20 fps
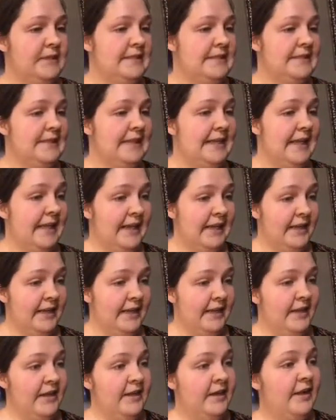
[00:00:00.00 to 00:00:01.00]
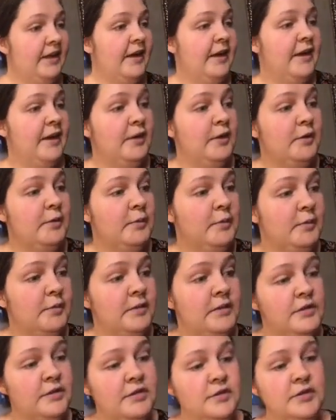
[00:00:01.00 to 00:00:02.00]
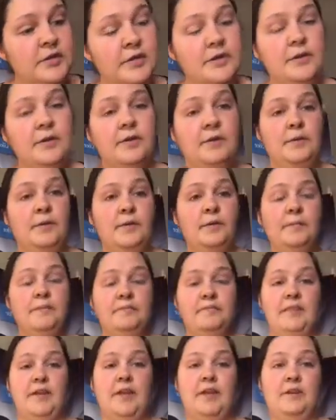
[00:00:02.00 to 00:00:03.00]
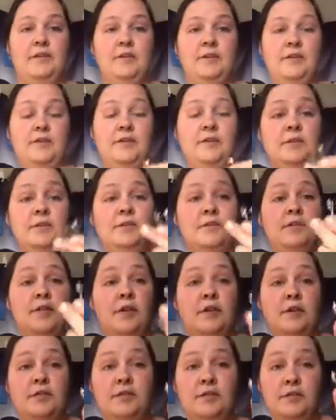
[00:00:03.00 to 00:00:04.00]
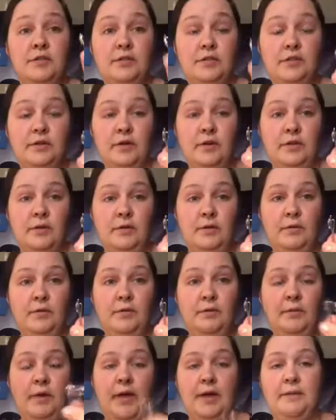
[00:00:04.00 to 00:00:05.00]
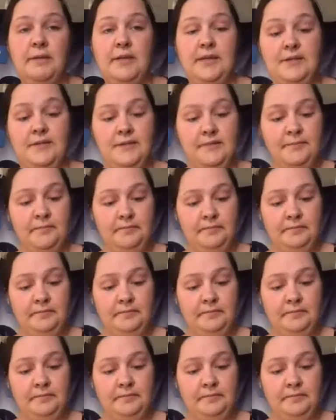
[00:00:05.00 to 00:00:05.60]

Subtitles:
Today, I am going to show you how to use our Strong Hold Bobbies